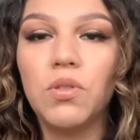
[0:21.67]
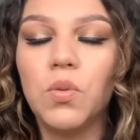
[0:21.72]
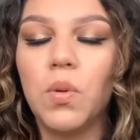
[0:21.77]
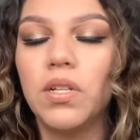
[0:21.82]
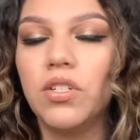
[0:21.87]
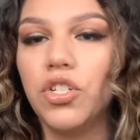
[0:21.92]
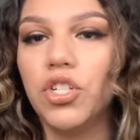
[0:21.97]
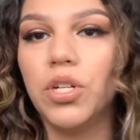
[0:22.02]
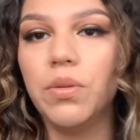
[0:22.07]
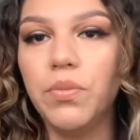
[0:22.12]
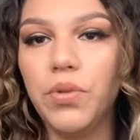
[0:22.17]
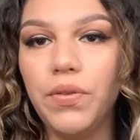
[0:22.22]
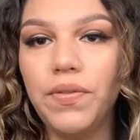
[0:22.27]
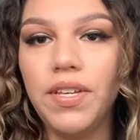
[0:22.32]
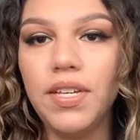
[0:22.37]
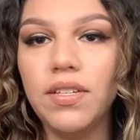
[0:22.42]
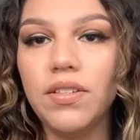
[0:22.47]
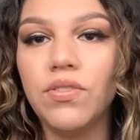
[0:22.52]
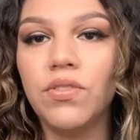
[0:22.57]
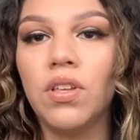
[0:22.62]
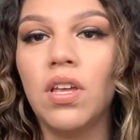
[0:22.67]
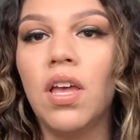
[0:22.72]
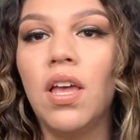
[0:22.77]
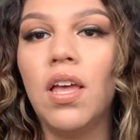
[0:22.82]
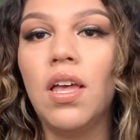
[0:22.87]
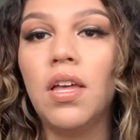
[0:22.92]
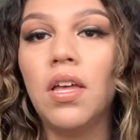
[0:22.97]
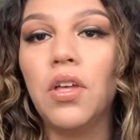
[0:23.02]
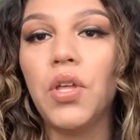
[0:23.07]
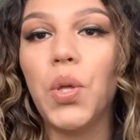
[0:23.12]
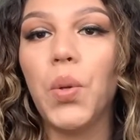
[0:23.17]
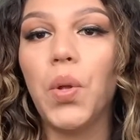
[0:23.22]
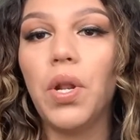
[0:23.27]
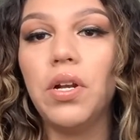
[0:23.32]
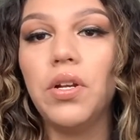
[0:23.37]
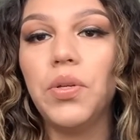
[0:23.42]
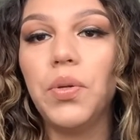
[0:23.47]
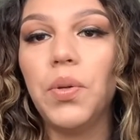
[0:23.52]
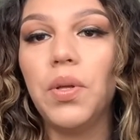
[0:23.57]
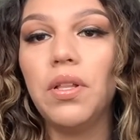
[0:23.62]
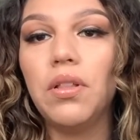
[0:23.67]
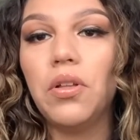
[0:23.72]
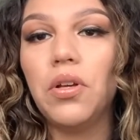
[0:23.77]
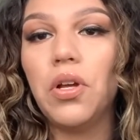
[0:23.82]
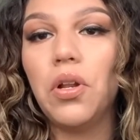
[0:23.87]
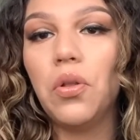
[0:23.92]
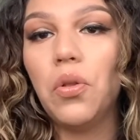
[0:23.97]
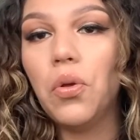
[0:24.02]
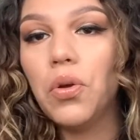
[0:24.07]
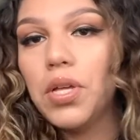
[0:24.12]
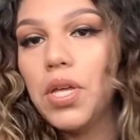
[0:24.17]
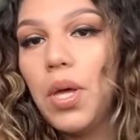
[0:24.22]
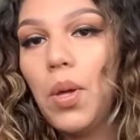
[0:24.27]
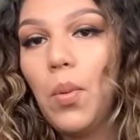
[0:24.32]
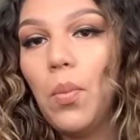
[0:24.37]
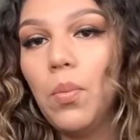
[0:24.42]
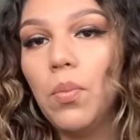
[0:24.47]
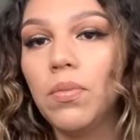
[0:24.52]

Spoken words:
watching your movies. If you want to do it looking a little cute,